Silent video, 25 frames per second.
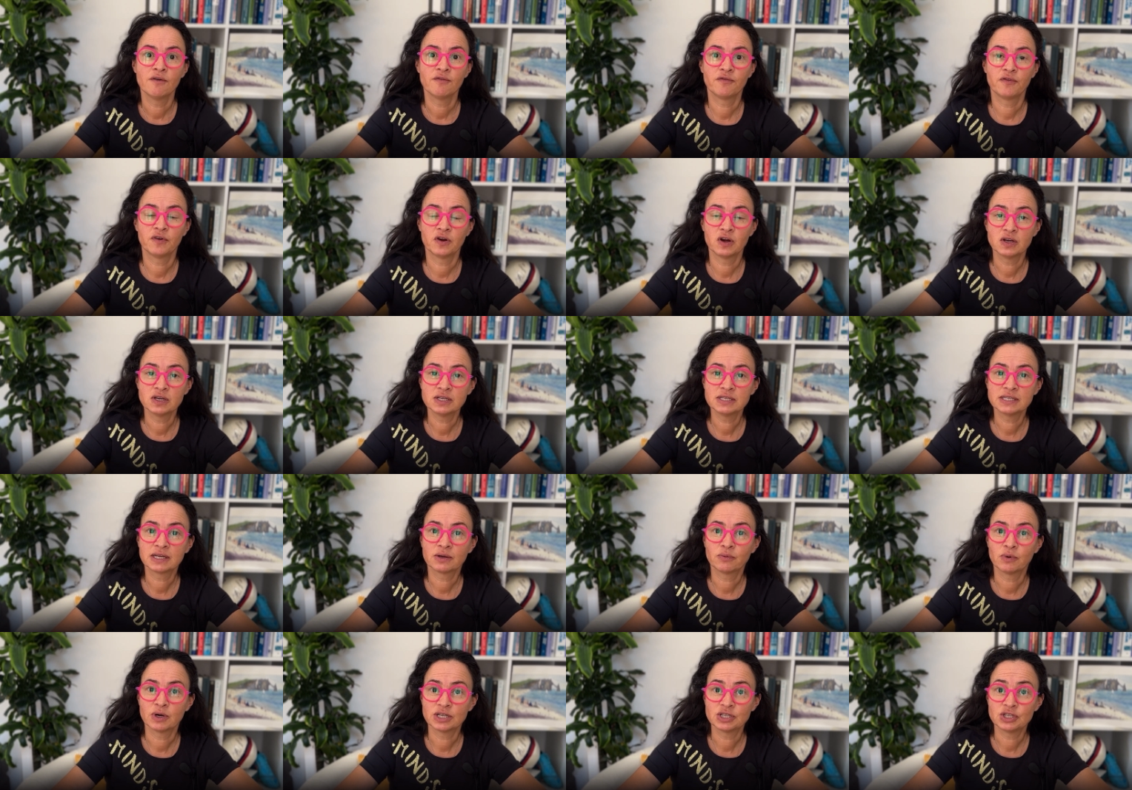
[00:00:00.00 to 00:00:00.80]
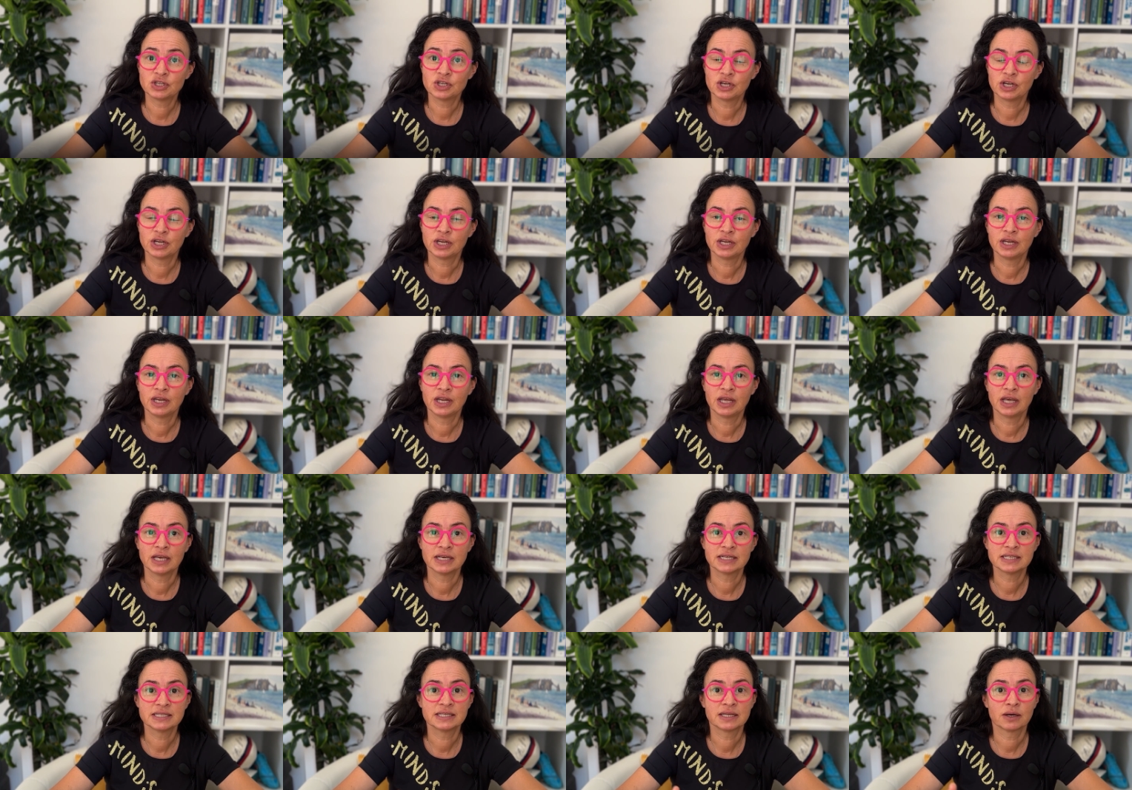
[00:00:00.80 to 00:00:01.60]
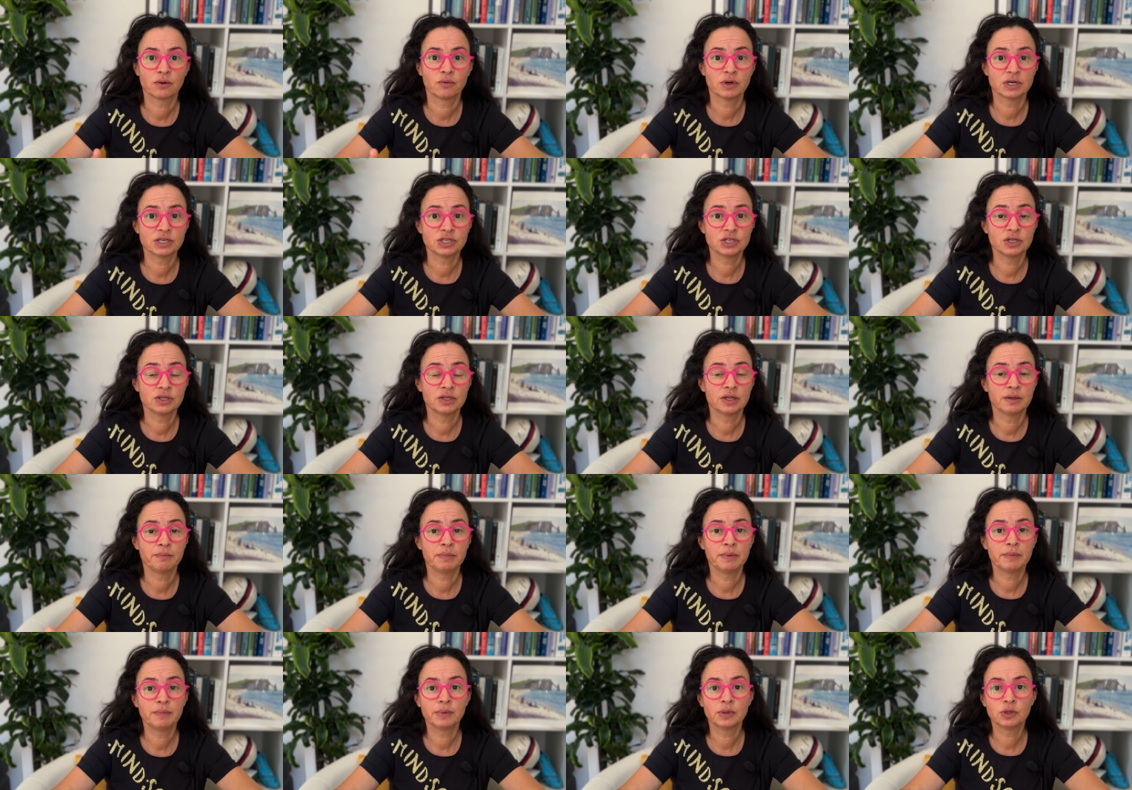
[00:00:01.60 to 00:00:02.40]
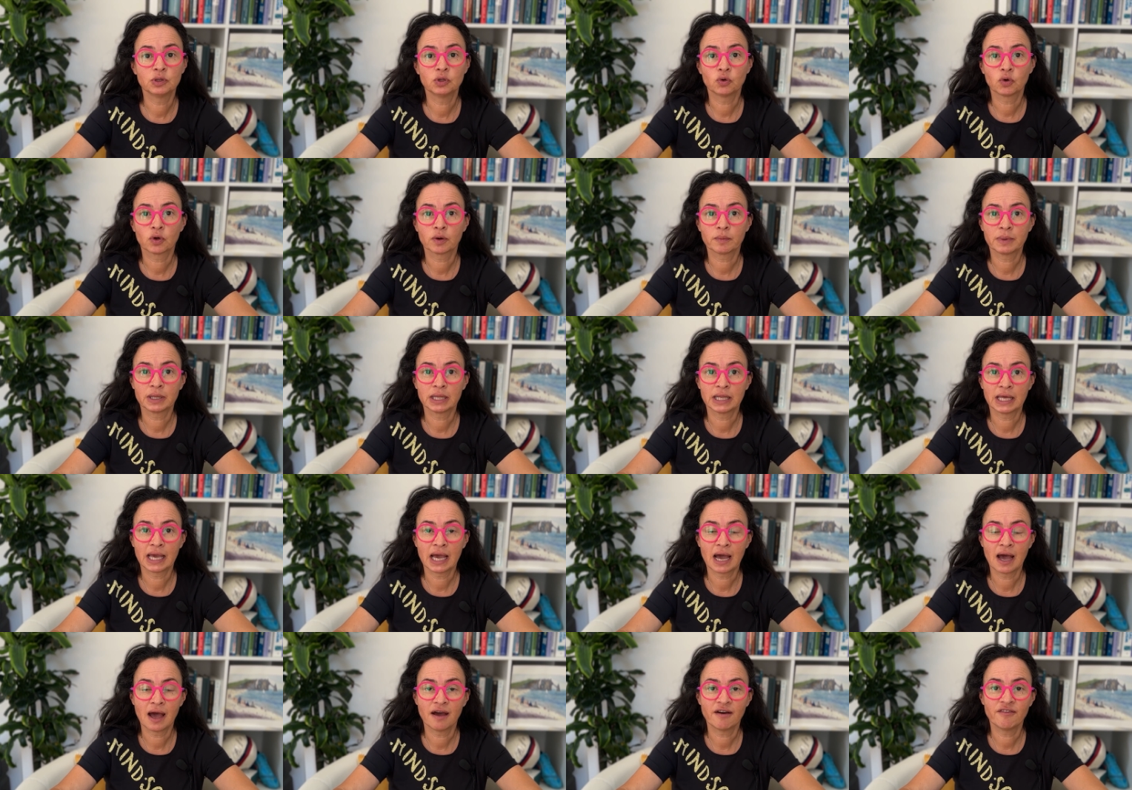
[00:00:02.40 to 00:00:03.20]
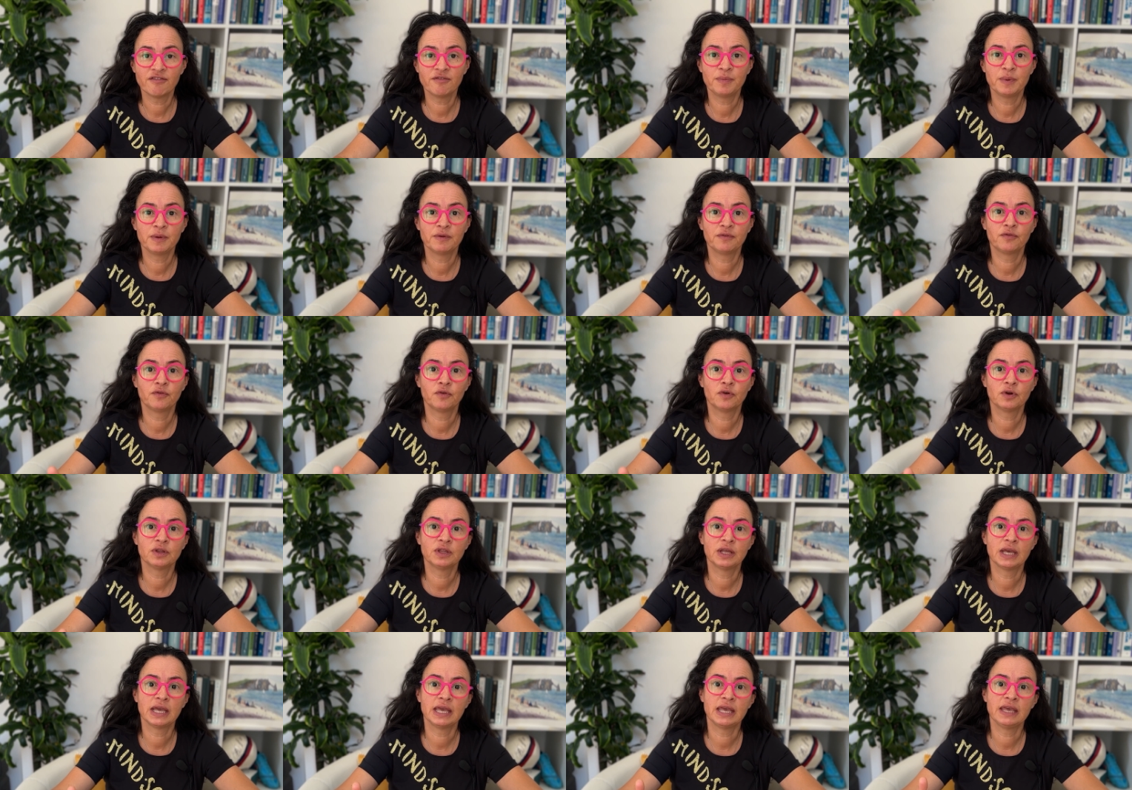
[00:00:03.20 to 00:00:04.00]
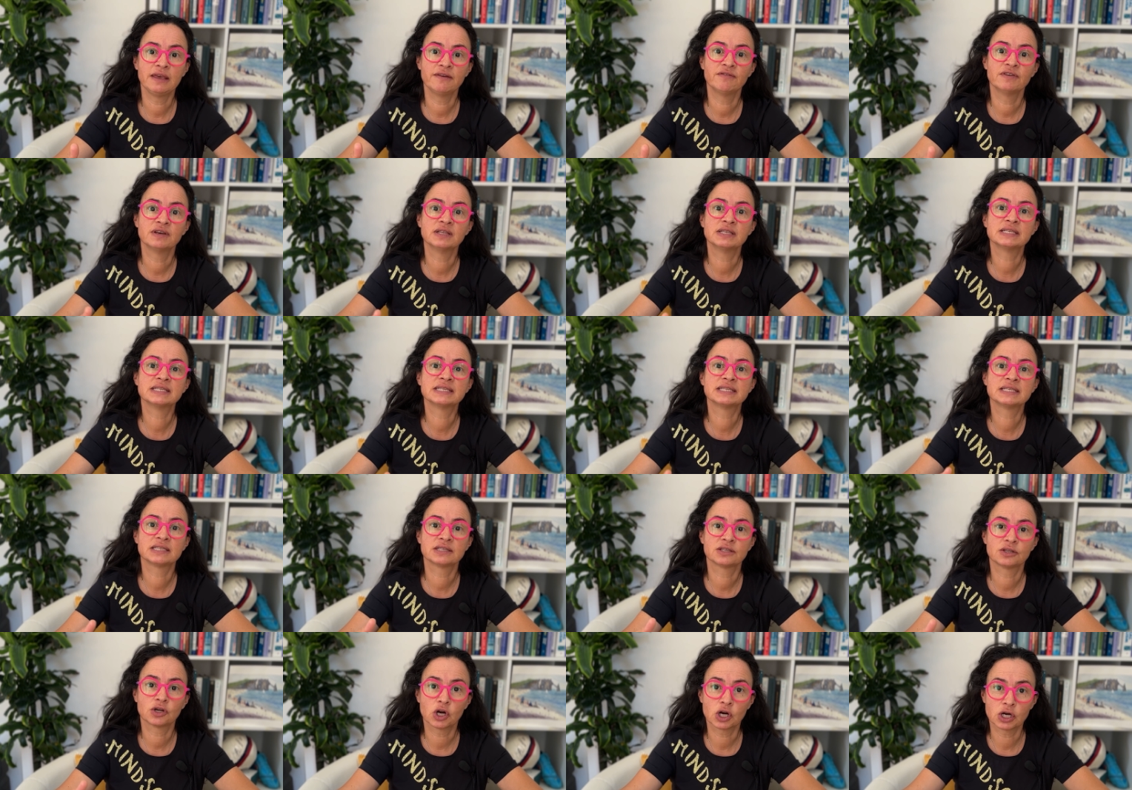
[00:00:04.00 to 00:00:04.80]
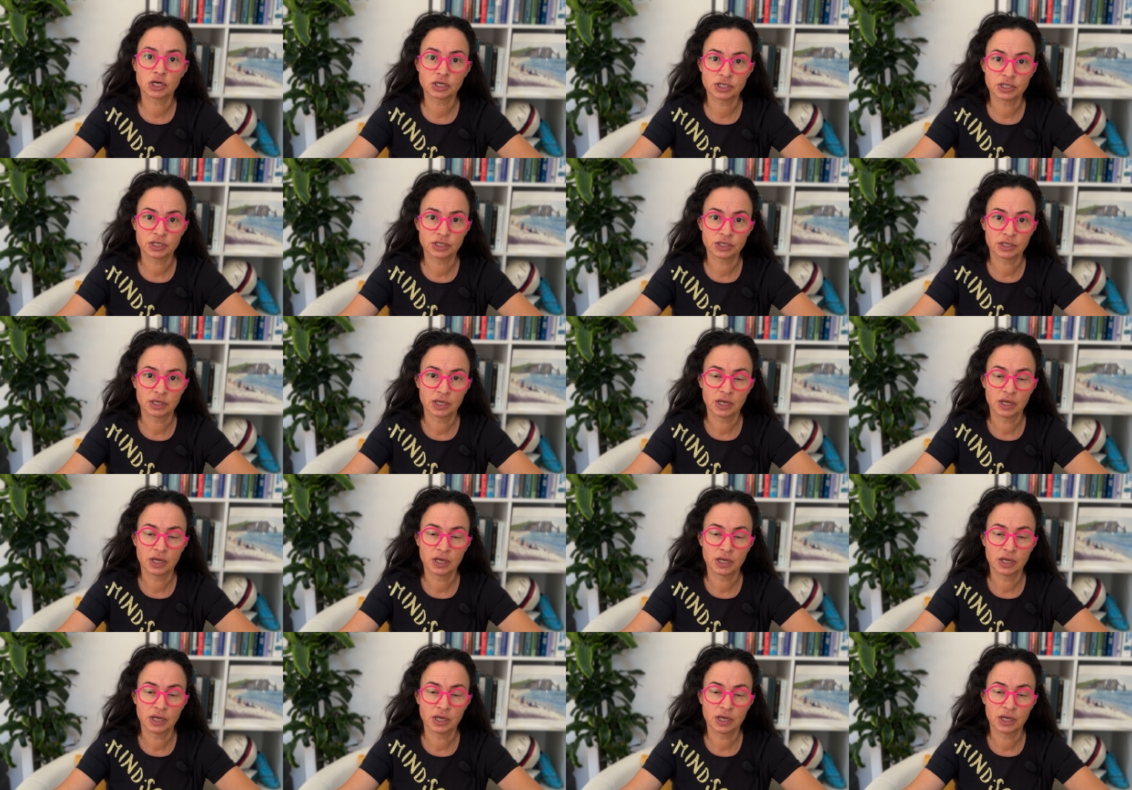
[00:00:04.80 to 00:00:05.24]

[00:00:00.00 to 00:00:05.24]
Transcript: first question is the question that people normally have before they even start